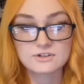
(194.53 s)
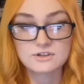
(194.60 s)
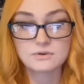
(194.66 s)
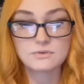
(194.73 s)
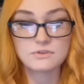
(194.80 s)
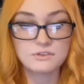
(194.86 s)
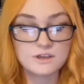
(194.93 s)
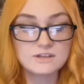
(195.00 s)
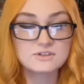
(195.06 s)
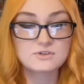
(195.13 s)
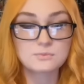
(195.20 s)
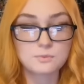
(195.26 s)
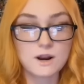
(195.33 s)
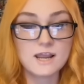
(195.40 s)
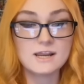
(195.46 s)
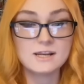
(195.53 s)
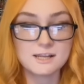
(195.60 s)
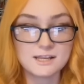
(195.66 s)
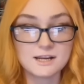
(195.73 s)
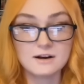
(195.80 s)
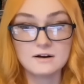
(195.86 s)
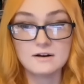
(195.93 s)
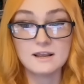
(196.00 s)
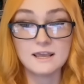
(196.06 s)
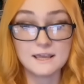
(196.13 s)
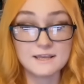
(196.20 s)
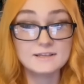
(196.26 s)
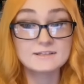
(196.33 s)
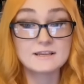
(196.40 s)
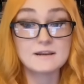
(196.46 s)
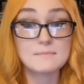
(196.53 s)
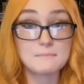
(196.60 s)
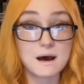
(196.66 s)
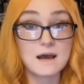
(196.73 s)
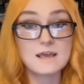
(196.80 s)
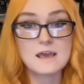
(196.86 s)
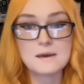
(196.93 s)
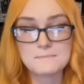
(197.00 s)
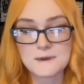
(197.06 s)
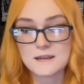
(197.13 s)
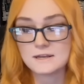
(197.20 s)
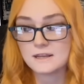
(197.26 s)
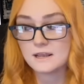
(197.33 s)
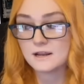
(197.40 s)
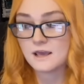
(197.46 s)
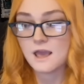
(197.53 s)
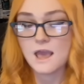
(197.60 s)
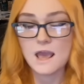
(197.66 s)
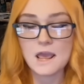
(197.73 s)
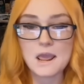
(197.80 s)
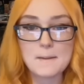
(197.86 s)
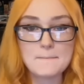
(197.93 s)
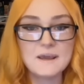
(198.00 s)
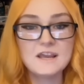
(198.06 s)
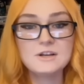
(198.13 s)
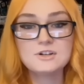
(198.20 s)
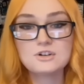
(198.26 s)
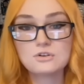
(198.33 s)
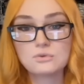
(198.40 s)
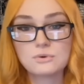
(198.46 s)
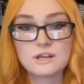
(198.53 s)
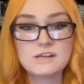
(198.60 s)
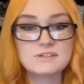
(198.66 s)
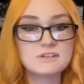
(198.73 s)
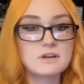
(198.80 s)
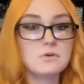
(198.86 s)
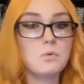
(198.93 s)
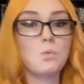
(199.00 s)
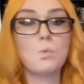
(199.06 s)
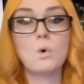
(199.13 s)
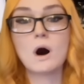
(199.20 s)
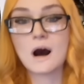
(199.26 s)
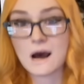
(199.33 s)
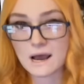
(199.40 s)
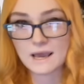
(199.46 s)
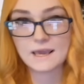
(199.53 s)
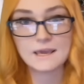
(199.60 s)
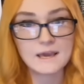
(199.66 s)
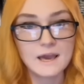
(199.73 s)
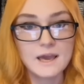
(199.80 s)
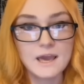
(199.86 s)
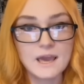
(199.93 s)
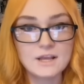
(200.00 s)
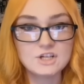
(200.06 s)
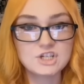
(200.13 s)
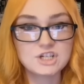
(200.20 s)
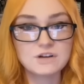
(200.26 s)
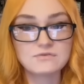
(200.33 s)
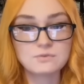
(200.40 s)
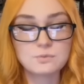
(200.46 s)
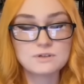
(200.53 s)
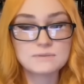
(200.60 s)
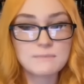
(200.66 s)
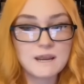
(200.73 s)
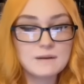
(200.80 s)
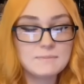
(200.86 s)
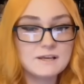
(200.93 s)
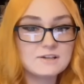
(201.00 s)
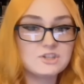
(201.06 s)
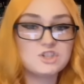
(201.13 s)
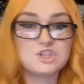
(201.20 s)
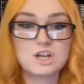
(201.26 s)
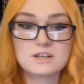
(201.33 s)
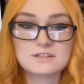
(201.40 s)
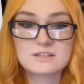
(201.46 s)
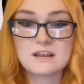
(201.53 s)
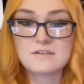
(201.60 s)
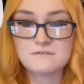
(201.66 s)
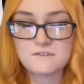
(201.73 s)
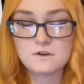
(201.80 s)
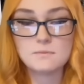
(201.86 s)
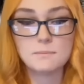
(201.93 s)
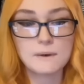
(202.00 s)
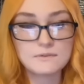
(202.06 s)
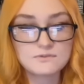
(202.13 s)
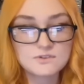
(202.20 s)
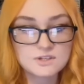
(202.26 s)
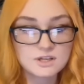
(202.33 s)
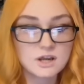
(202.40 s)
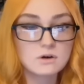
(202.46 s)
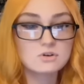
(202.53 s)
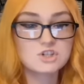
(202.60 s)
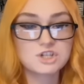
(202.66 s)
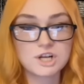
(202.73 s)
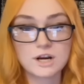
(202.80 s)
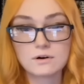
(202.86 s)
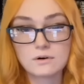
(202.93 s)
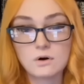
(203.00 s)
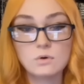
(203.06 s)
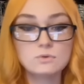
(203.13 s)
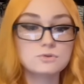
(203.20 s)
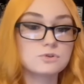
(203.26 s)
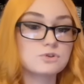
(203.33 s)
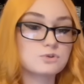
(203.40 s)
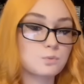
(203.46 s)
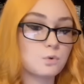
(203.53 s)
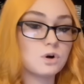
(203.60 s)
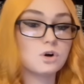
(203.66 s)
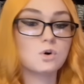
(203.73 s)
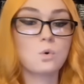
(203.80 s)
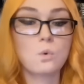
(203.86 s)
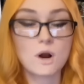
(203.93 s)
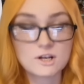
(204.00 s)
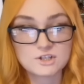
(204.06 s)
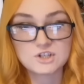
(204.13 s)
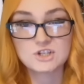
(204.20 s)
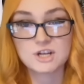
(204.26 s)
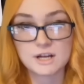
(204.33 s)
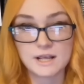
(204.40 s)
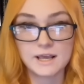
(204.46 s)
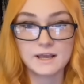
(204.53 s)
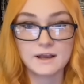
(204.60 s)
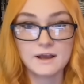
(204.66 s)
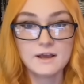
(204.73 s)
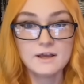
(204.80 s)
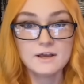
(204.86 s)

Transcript: So, this right here is, in my opinion, a major reason why a shift was made because just a few months ago, shareholders were questioning.